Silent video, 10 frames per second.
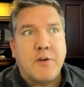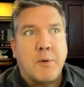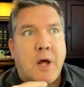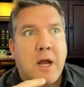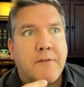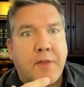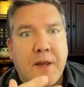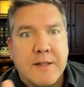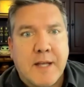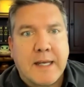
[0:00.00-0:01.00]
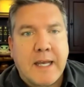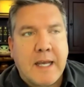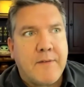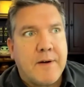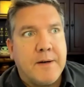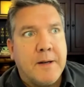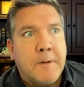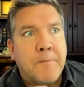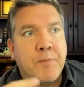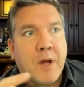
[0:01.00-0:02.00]
So a lot of the things, like even
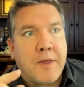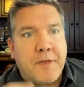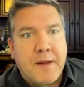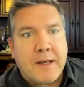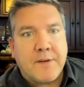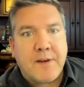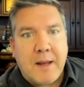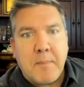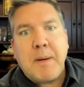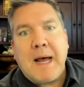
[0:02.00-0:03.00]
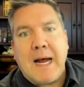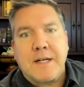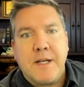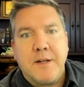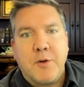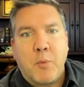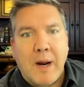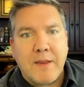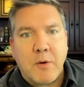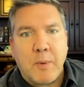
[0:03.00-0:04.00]
I think it's impacted the
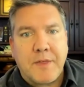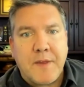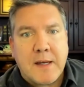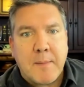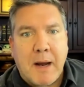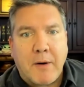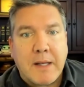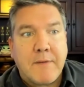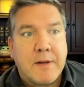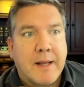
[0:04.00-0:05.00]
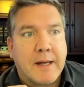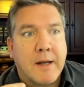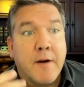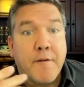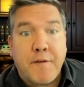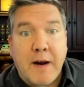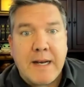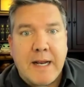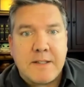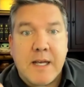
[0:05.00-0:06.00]
way that we think about even like
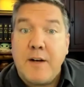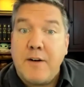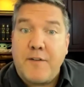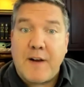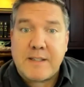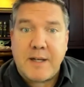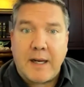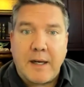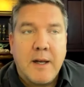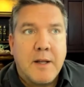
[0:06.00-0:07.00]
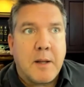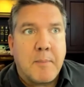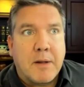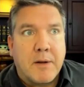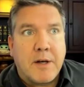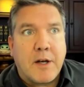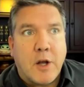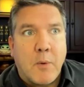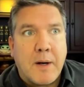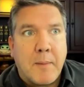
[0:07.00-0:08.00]
finance and investing, the ability to
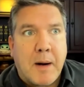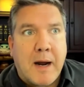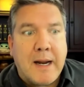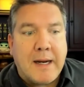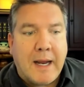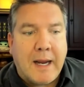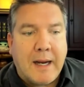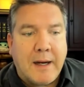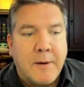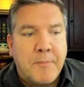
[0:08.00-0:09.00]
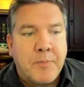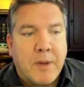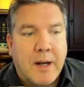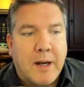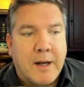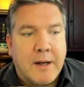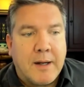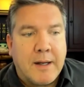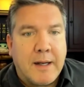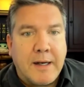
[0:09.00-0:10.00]
go in and buy
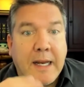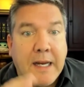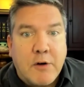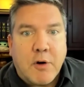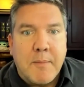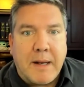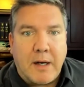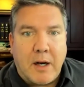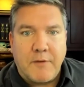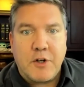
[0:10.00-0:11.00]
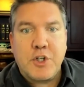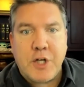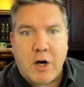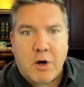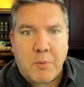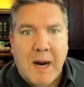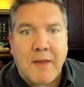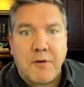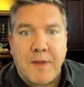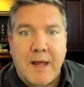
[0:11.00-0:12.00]
an increment of a share
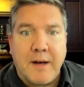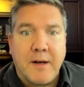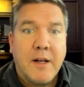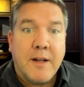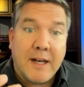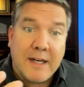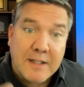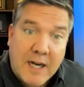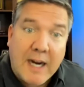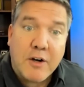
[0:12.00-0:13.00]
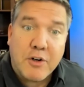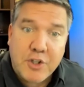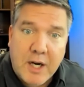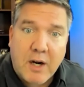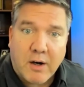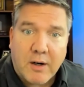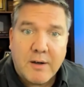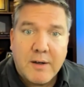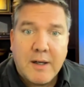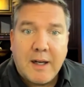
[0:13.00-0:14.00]
rather than an entire share.